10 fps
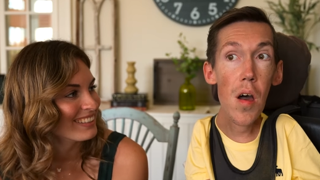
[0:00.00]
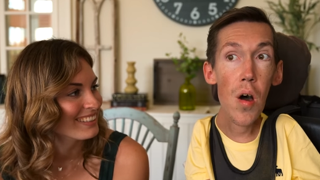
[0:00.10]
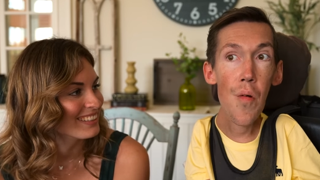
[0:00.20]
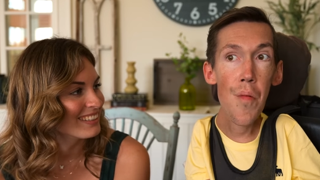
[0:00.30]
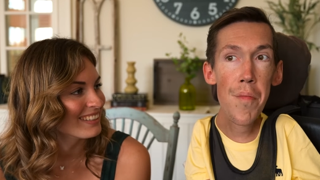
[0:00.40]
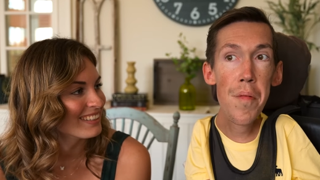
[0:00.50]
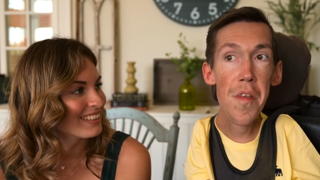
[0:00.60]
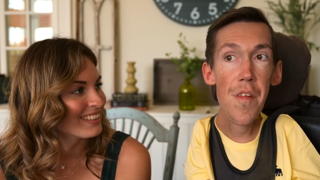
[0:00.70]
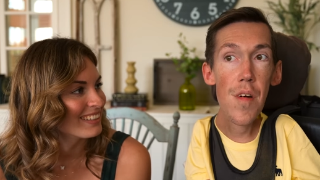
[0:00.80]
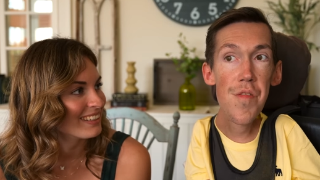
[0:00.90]
Speaker 1: a
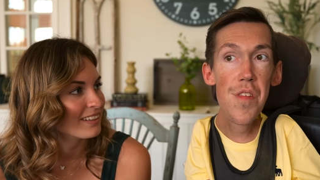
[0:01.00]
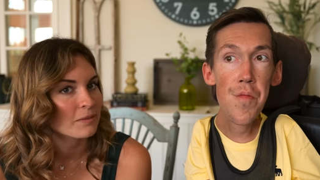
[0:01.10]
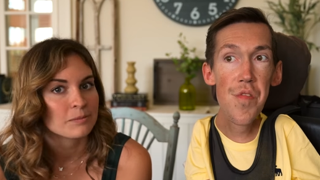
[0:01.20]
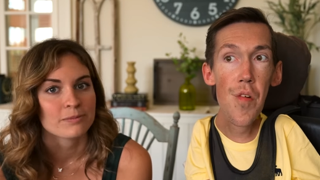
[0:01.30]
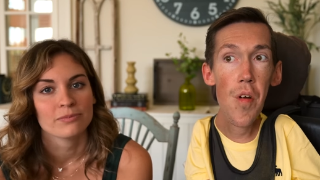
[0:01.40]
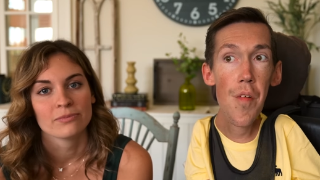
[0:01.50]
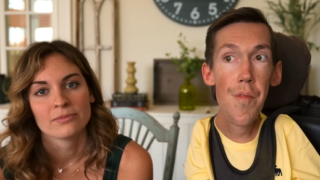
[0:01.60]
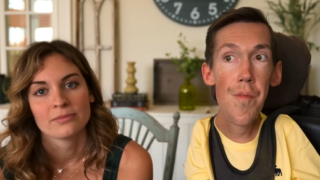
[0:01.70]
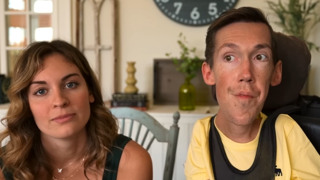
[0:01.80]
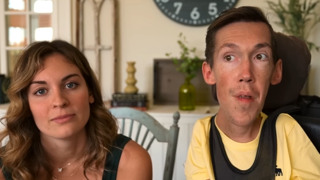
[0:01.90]
weapon of some sort,
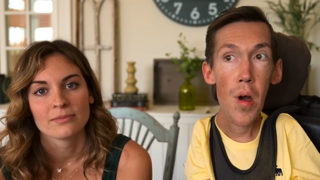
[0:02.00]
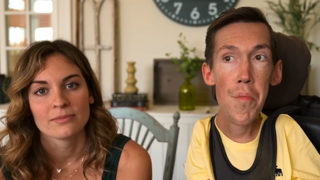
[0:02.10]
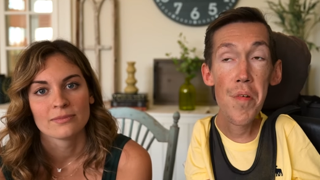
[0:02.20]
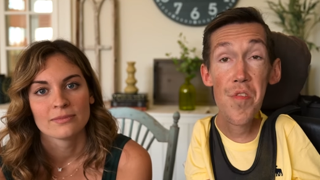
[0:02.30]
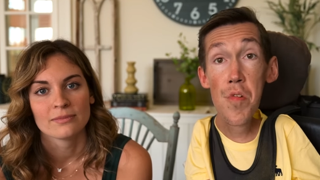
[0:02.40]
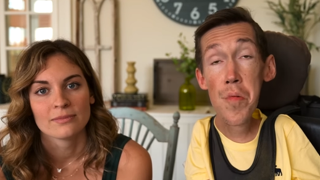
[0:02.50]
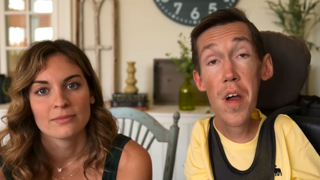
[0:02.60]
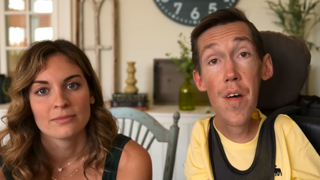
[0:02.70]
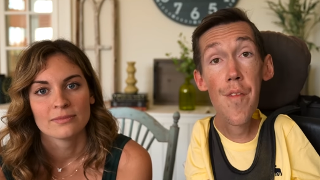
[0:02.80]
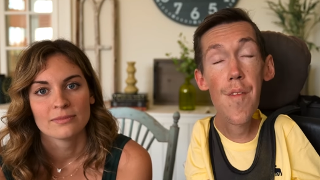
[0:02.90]
a
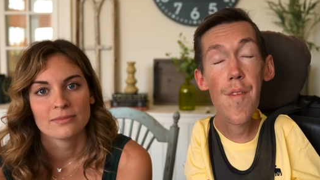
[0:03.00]
bazooka.